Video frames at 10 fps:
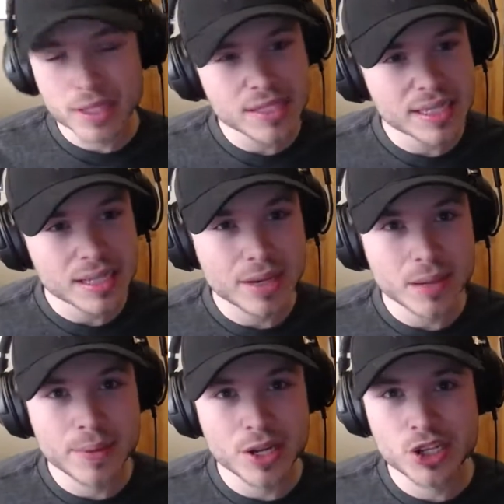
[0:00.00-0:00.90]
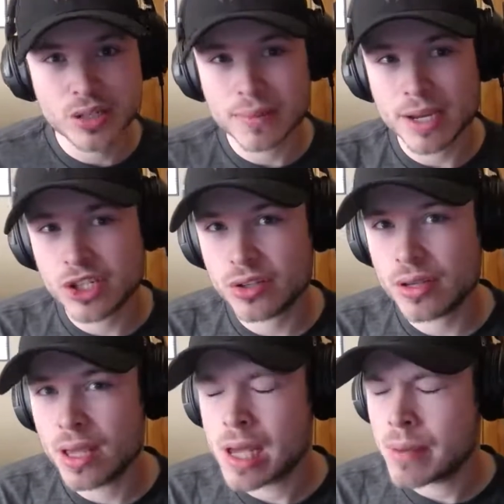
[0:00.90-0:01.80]
it's because I'm not a pitcher in the major
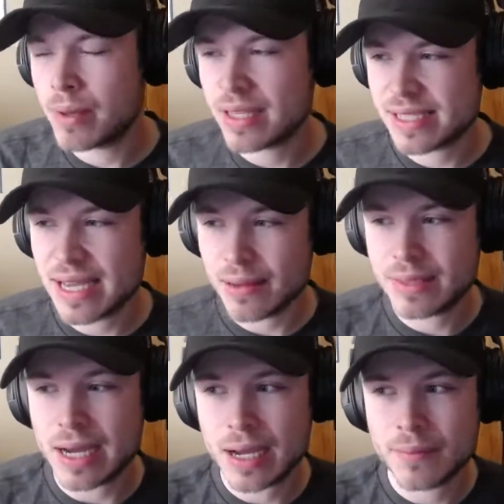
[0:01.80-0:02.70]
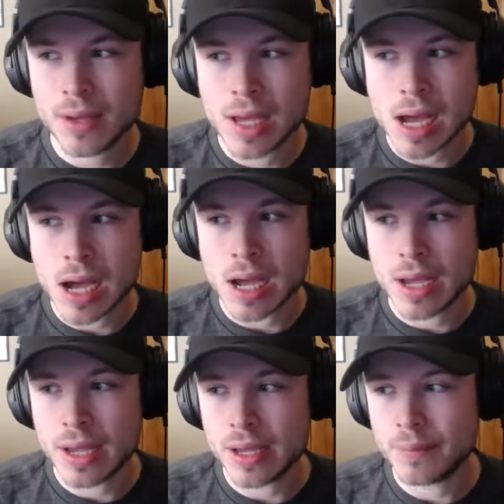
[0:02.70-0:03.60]
league, but at the same time,
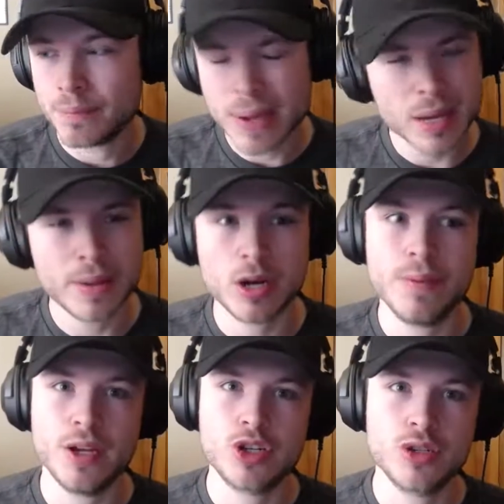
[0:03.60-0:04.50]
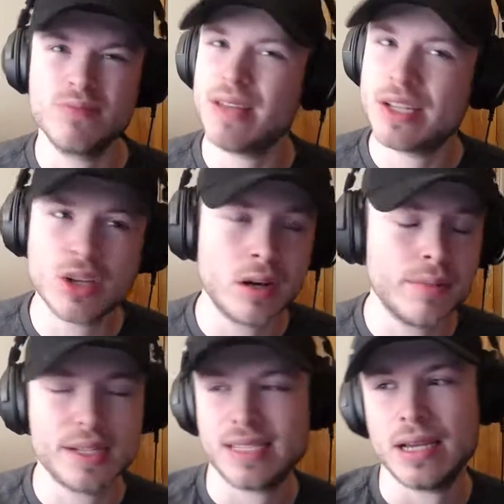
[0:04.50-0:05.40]
make a better pitch. That's all I'm
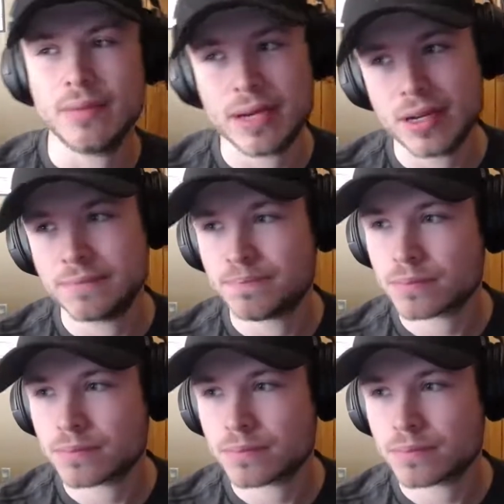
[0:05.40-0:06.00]
going to say about it.